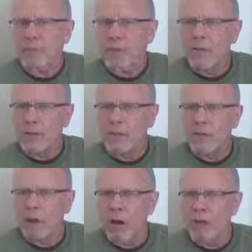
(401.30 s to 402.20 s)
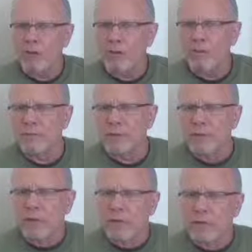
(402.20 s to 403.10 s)
Those kinds of
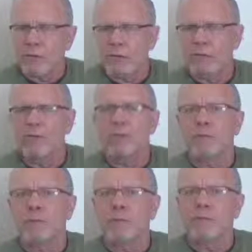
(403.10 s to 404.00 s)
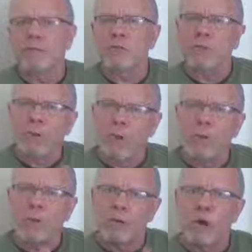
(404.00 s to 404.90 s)
experiences will
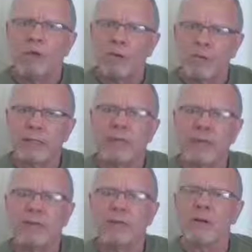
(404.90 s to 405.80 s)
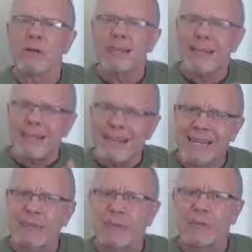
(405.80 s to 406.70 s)
all be woven together
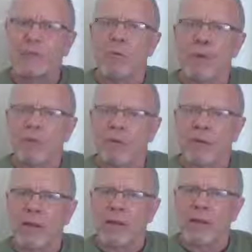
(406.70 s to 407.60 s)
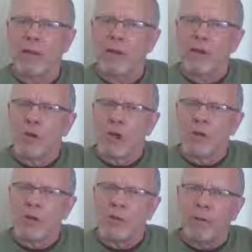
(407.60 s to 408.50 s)
into AuthorCloud,
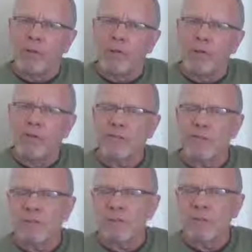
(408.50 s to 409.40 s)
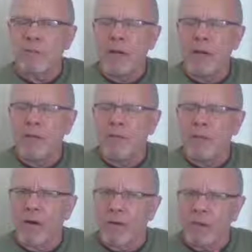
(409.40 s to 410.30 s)
and we believe that the sum
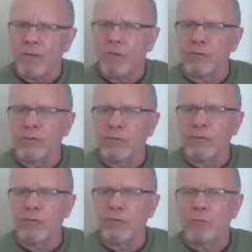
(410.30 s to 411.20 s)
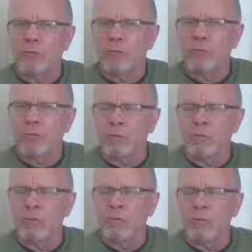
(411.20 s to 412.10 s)
of all of those parts will
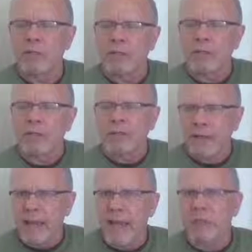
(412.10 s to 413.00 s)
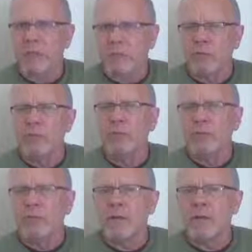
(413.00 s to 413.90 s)
result in an absolutely
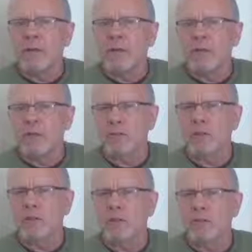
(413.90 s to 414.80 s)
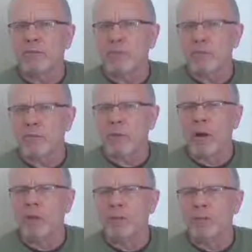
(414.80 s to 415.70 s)
unique experience for both
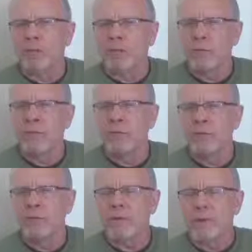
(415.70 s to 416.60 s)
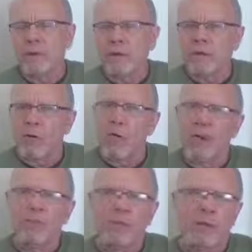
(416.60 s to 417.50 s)
writers and readers of
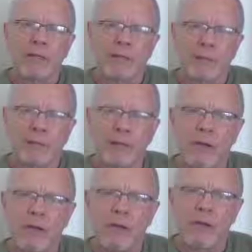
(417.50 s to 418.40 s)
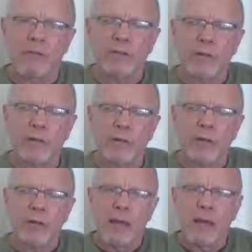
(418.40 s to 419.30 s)
crime, fantasy, science fiction,
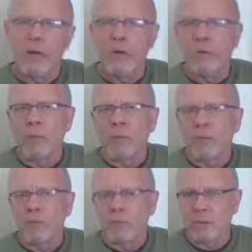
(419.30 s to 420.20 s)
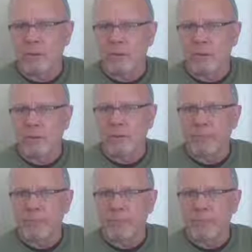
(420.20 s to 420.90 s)
and romance literature.